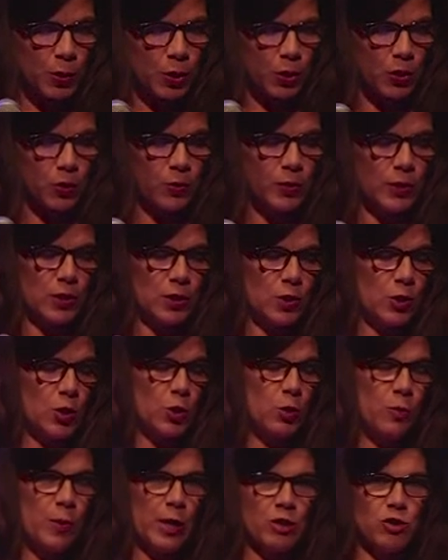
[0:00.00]
cute little
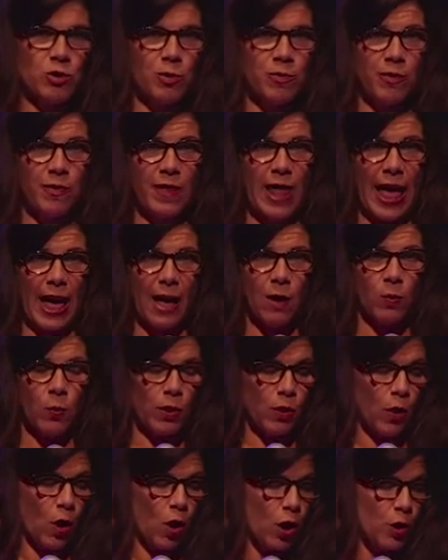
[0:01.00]
2-bedroom flat
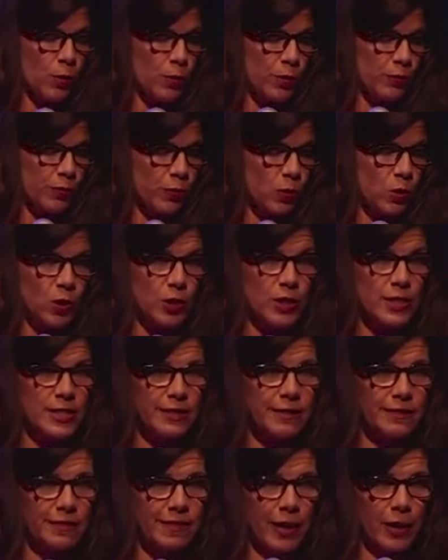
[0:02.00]
with hardwood floors
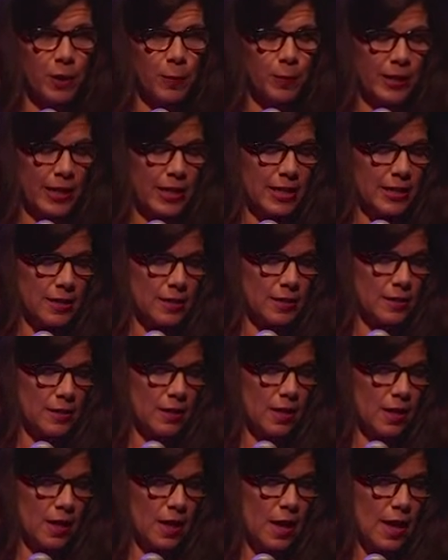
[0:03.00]
and a fireplace.
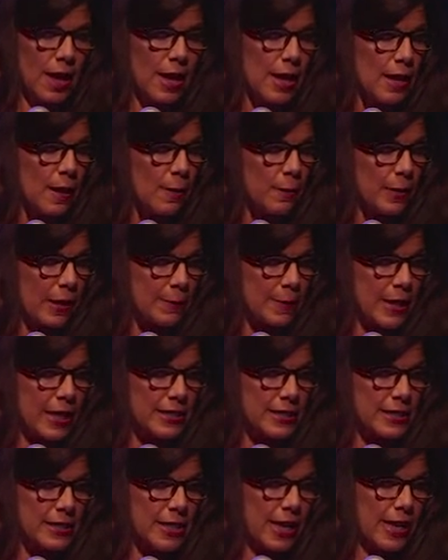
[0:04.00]
But I'm
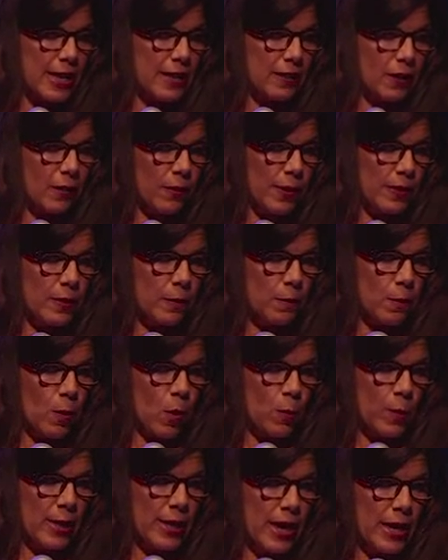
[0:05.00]
not staying there at the
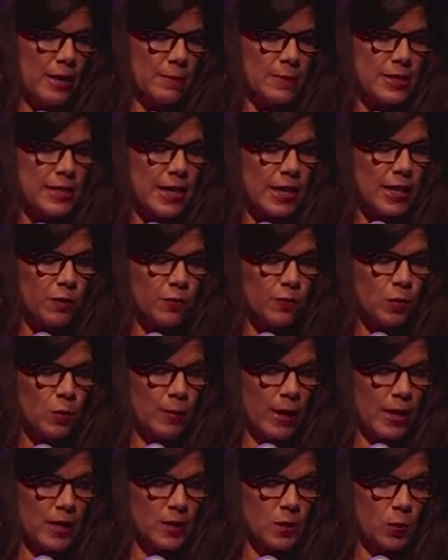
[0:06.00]
moment. I'm staying a few
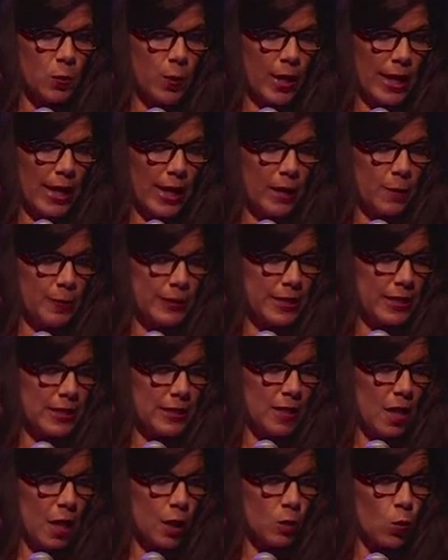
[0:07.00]
miles away at a place
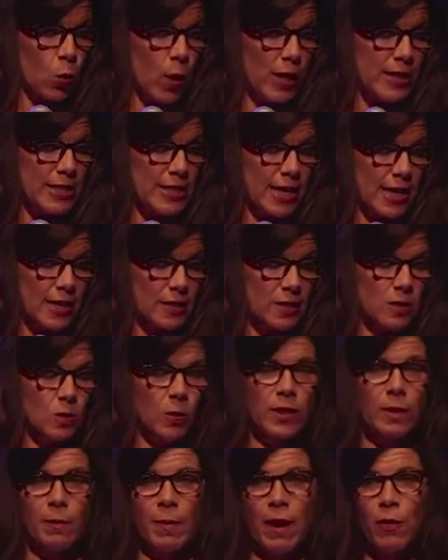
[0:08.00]
called One Taste
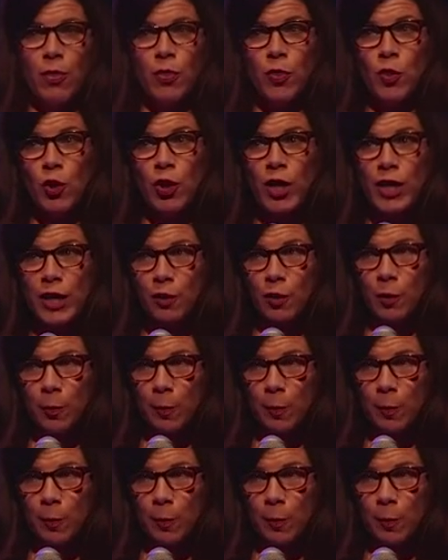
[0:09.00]
with about 30 other